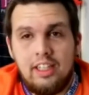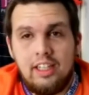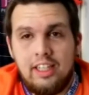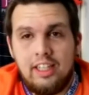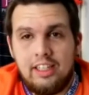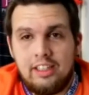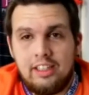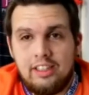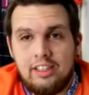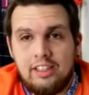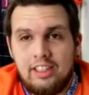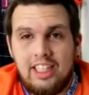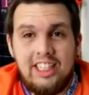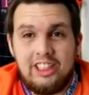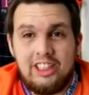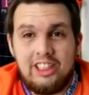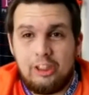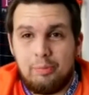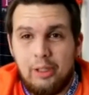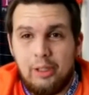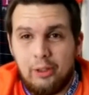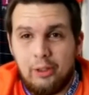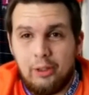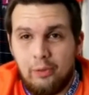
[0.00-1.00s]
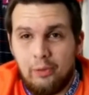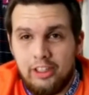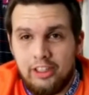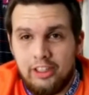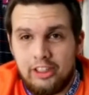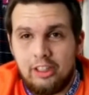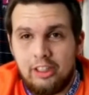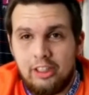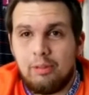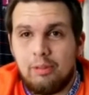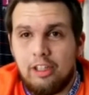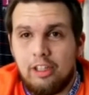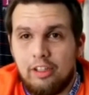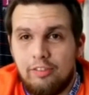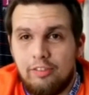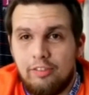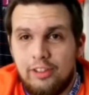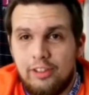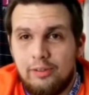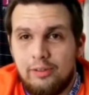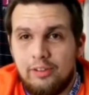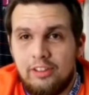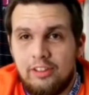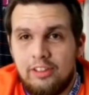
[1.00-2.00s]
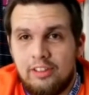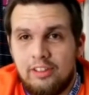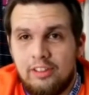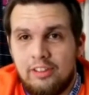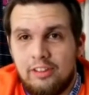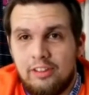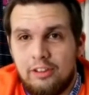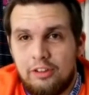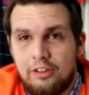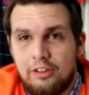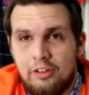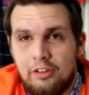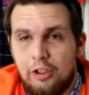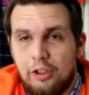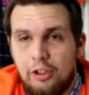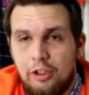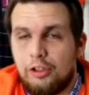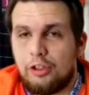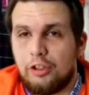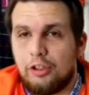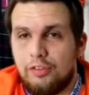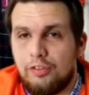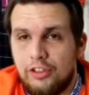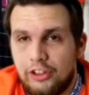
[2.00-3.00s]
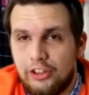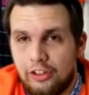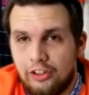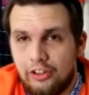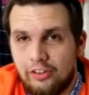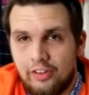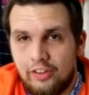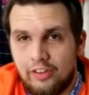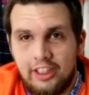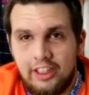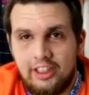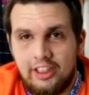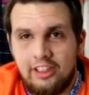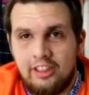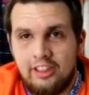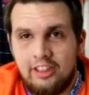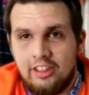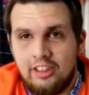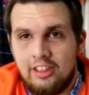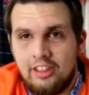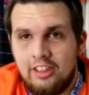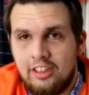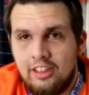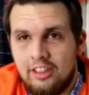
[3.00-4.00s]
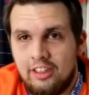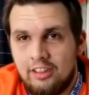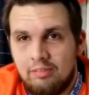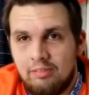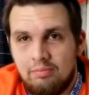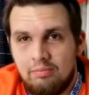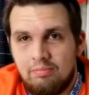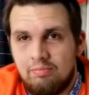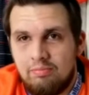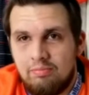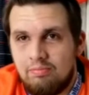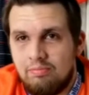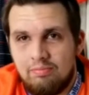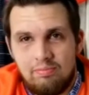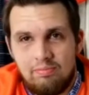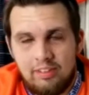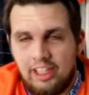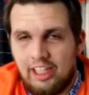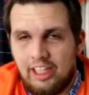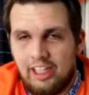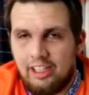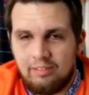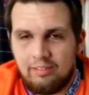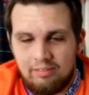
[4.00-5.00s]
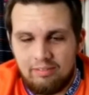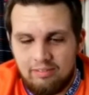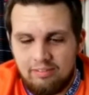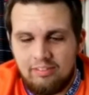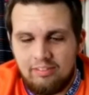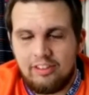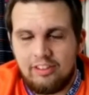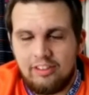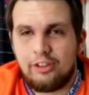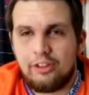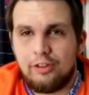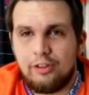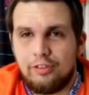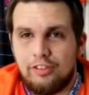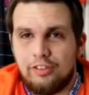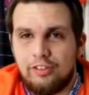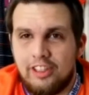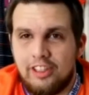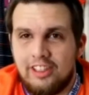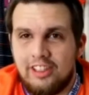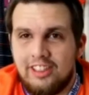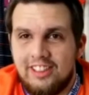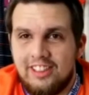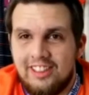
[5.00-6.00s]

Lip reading: It is the big one at St Murrayfield. 2 trophies on the line. Yeah, let's go for it.